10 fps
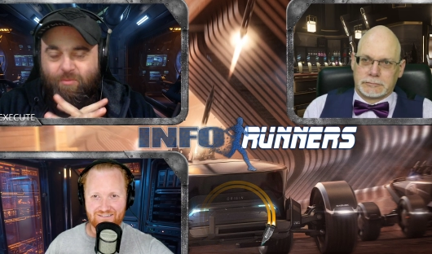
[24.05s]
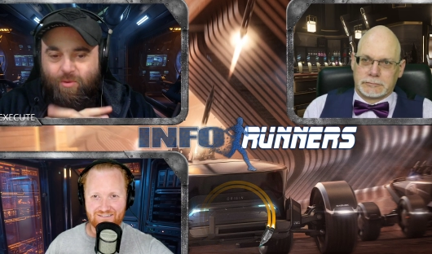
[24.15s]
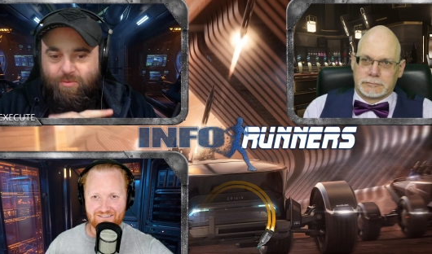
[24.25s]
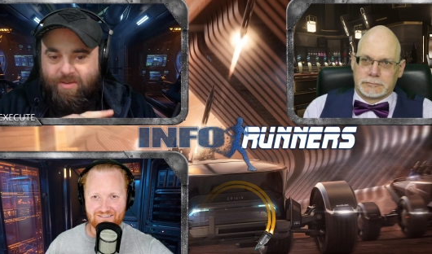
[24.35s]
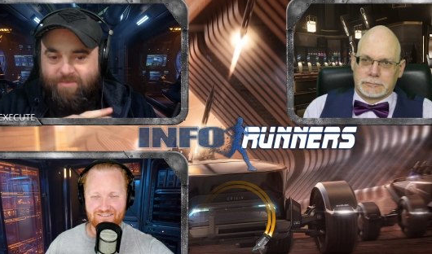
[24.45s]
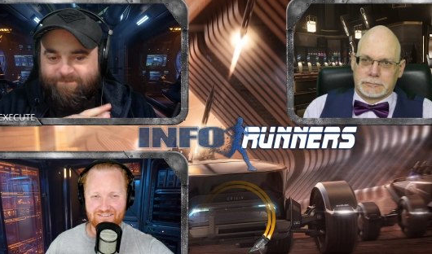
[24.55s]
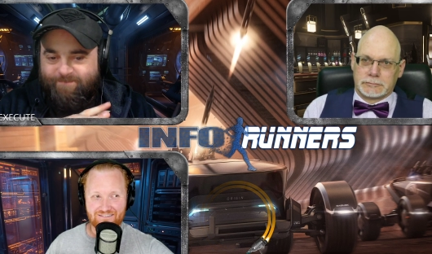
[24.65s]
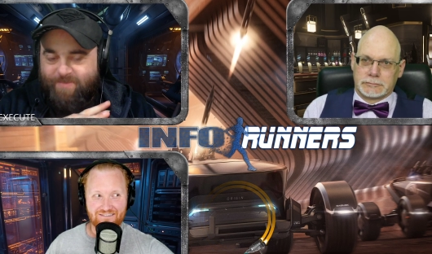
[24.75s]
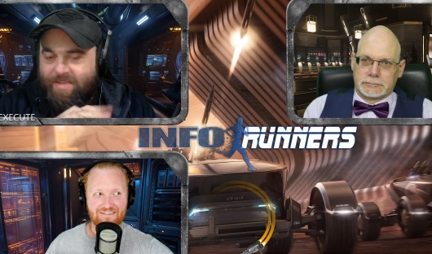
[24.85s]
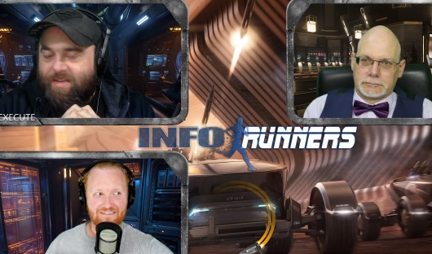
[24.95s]
Speaker 1: orbit.
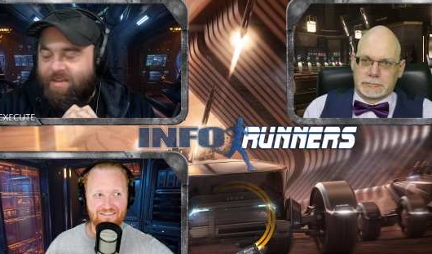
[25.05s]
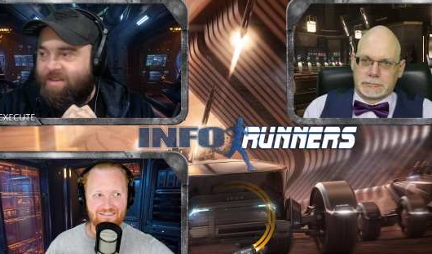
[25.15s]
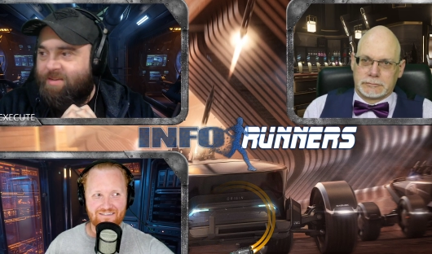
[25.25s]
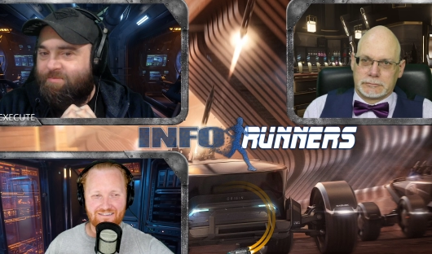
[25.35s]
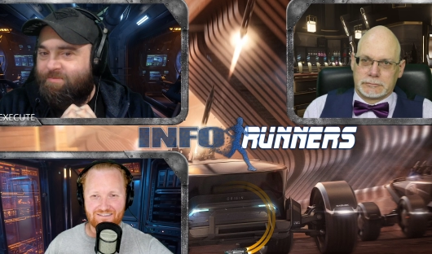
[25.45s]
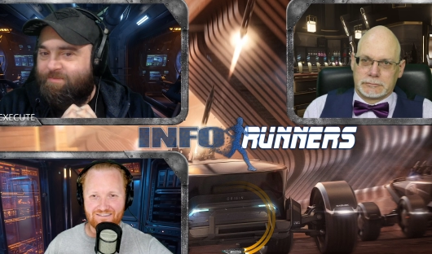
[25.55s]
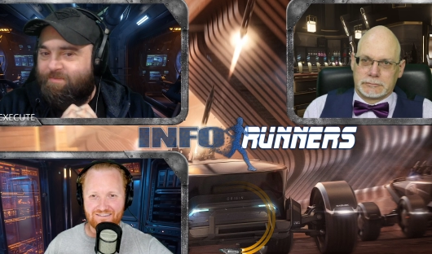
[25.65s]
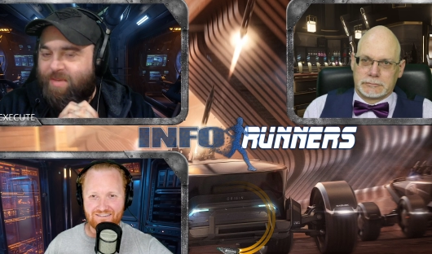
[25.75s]
Um, this